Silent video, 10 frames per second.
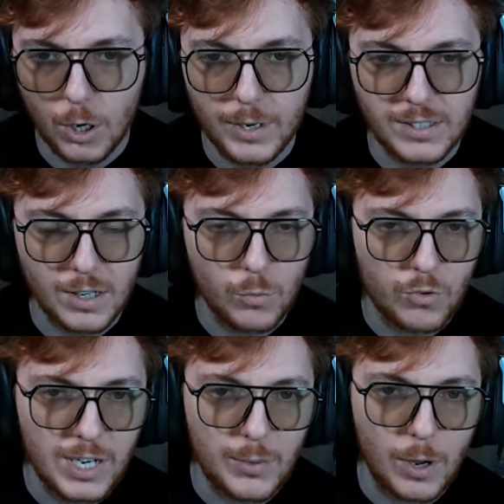Oh, he's done
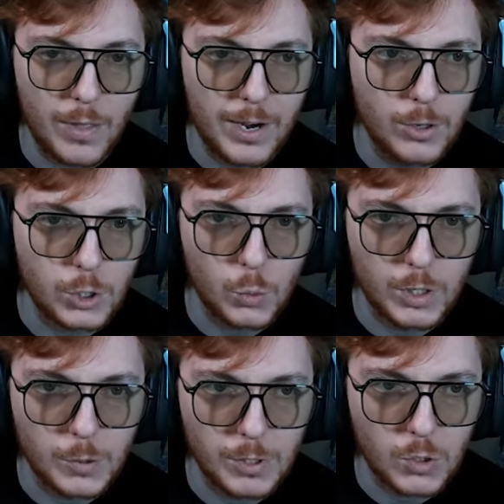really well there. Not just
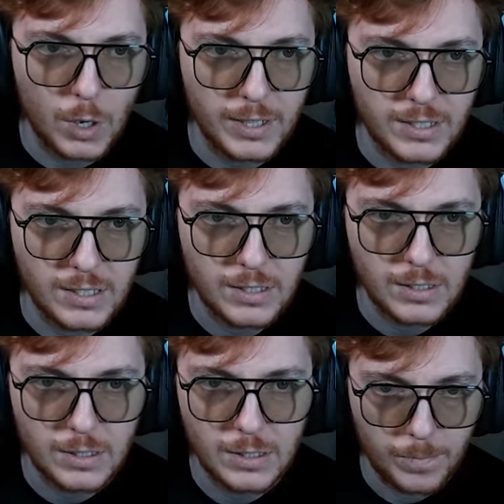once, but twice.
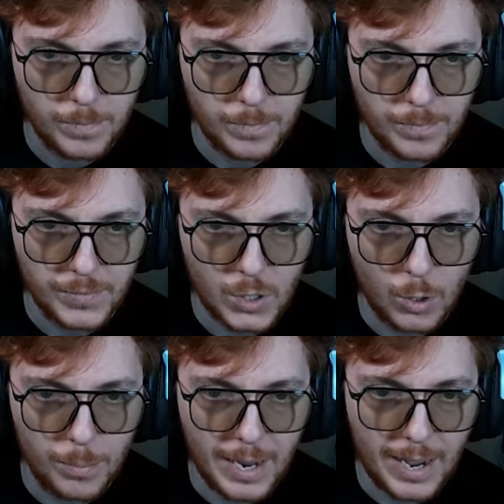Go
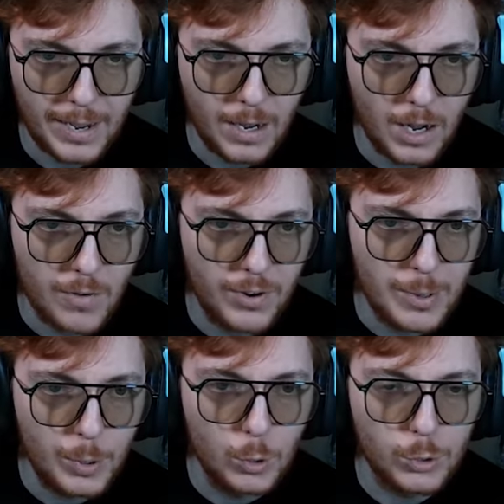on, Ballack. Lovely
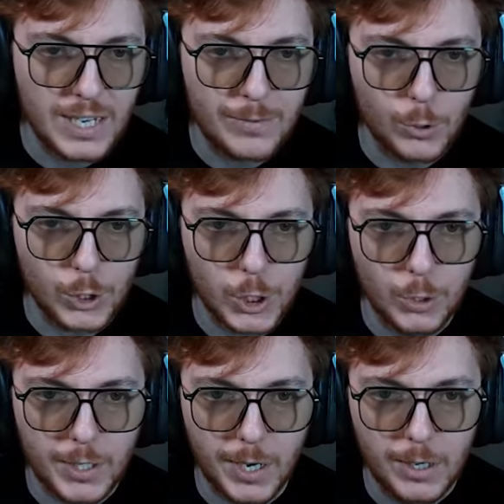ball. Davor
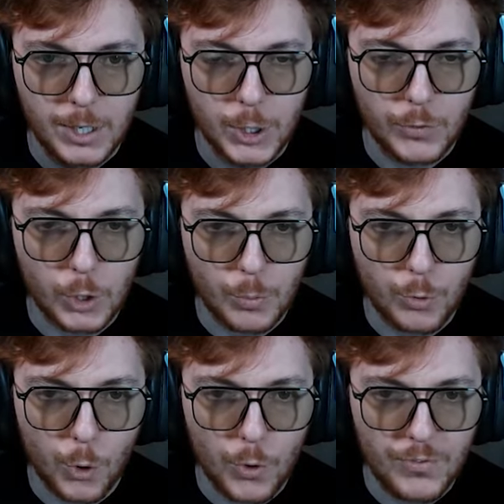Suker. You've got to
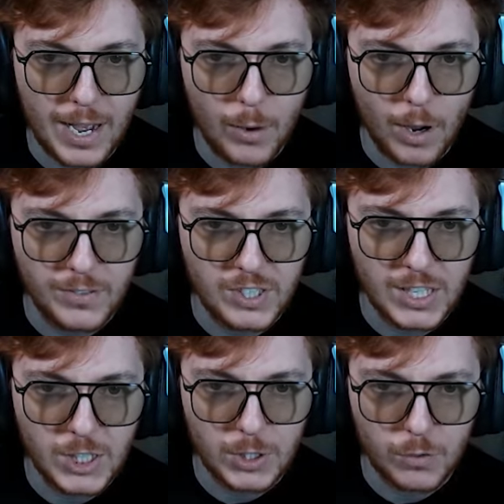prove now. I've
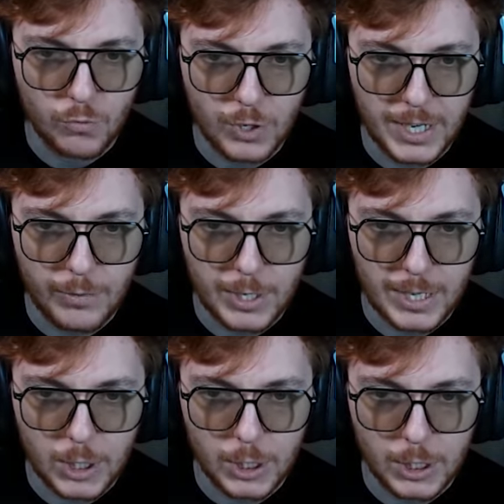said you're really, really
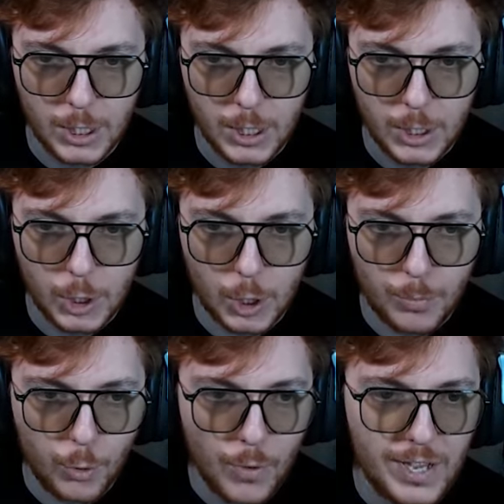good. You've got to
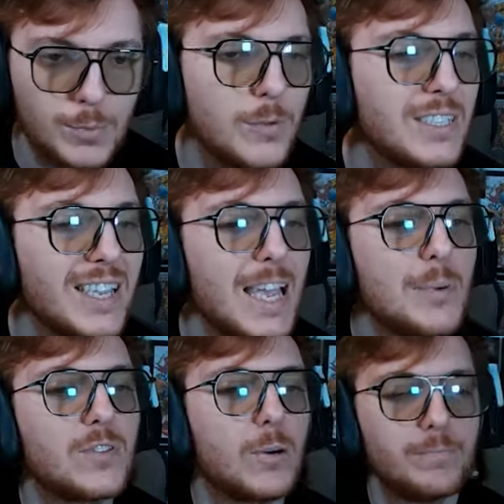prove... He's moved his
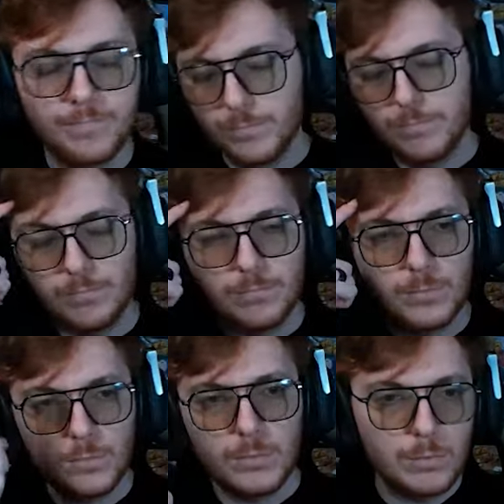keeper, Tom.
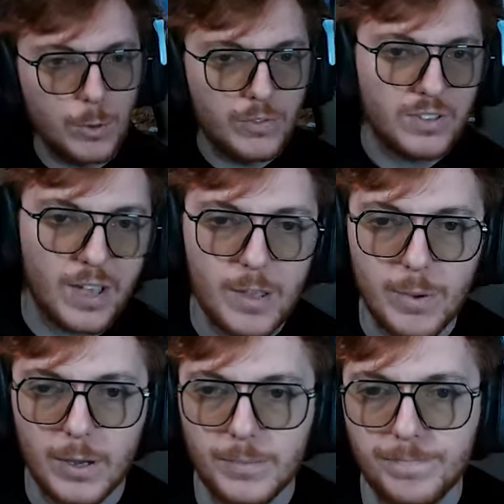Moved his keeper.